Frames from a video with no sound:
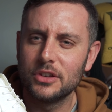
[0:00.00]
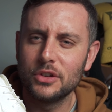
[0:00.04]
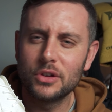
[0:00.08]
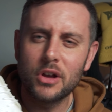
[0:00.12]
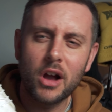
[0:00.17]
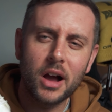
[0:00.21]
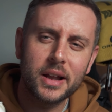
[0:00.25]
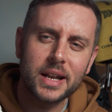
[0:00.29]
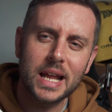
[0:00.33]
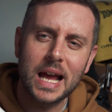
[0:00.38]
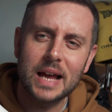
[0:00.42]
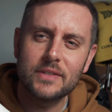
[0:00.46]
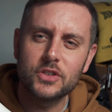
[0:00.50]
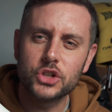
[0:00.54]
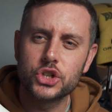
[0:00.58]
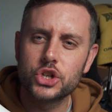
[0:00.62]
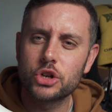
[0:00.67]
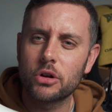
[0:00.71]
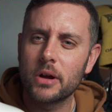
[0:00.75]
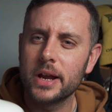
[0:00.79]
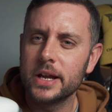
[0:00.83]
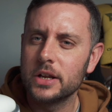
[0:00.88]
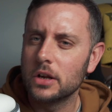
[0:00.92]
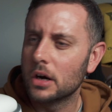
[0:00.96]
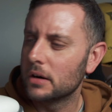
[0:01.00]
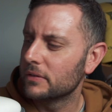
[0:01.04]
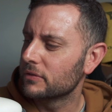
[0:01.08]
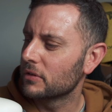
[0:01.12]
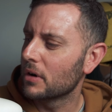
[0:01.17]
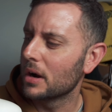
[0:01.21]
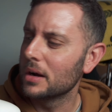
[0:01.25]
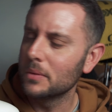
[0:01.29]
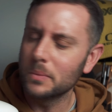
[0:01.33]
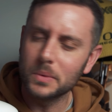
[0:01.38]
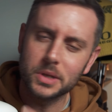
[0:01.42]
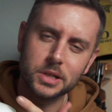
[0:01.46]
You kind of have a trade-off,
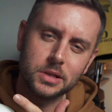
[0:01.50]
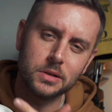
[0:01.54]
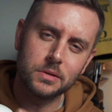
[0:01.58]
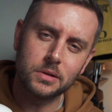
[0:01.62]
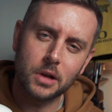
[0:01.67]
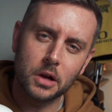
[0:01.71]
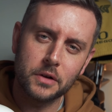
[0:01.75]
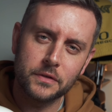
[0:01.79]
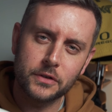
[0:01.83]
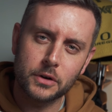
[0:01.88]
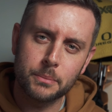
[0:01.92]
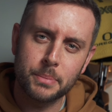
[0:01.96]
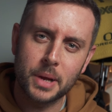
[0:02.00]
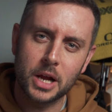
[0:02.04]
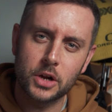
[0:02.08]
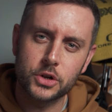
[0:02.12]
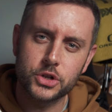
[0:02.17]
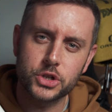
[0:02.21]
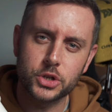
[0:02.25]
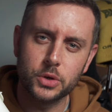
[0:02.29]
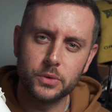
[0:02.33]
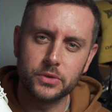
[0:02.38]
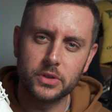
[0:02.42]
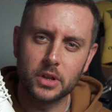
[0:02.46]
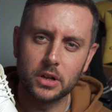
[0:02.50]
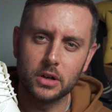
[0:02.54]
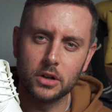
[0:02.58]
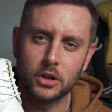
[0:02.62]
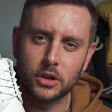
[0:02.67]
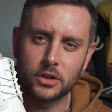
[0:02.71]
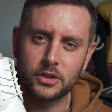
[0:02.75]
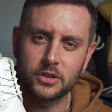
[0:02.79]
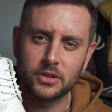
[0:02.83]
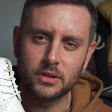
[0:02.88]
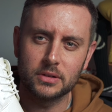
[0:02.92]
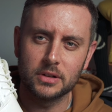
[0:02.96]
right? When you go for a pair of shoes that
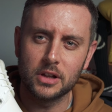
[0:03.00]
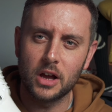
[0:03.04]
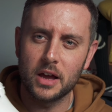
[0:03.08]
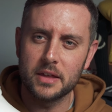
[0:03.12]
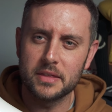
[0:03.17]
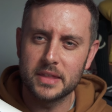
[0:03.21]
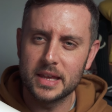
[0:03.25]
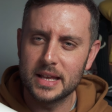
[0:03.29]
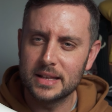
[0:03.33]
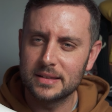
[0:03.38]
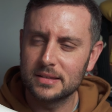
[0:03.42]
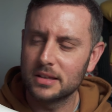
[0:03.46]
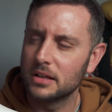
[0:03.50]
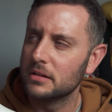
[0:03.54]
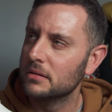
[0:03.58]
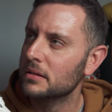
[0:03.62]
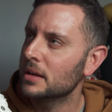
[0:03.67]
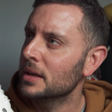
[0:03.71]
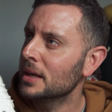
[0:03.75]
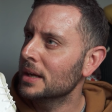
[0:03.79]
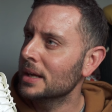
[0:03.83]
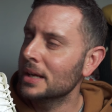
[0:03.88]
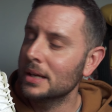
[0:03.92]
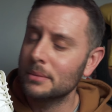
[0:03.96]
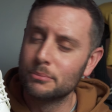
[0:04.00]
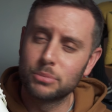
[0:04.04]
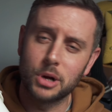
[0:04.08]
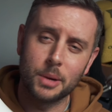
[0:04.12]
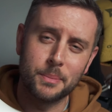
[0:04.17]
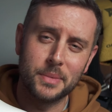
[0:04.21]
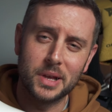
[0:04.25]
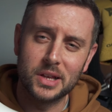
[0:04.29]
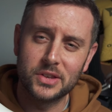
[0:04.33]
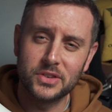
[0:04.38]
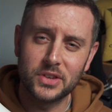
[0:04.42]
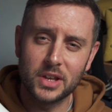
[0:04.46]
looks like this, and
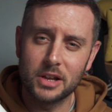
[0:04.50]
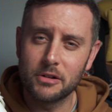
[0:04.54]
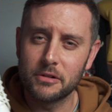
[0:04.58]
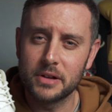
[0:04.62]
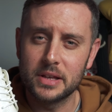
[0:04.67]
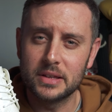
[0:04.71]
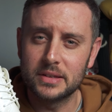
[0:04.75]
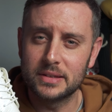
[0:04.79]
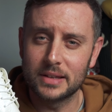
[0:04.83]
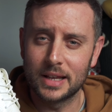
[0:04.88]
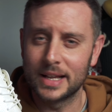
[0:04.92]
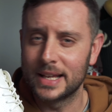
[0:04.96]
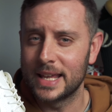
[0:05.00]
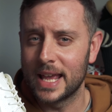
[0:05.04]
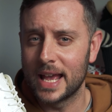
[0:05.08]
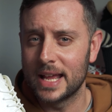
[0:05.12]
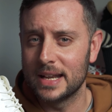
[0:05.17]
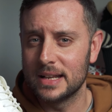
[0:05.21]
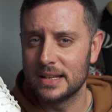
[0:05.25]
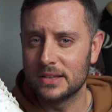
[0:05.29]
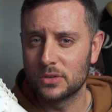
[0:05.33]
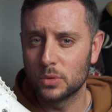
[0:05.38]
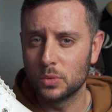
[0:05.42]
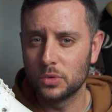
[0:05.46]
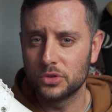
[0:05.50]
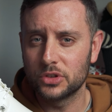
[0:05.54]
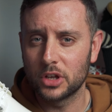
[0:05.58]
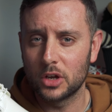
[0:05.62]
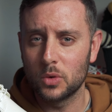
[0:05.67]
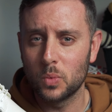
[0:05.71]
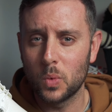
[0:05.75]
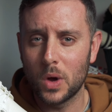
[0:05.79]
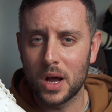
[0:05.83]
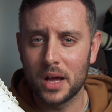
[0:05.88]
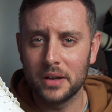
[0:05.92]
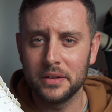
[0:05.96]
Premier Series again is
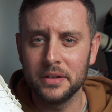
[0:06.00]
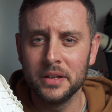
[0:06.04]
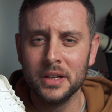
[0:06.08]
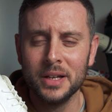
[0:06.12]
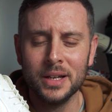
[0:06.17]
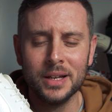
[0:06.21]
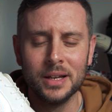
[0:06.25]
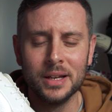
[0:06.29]
also one.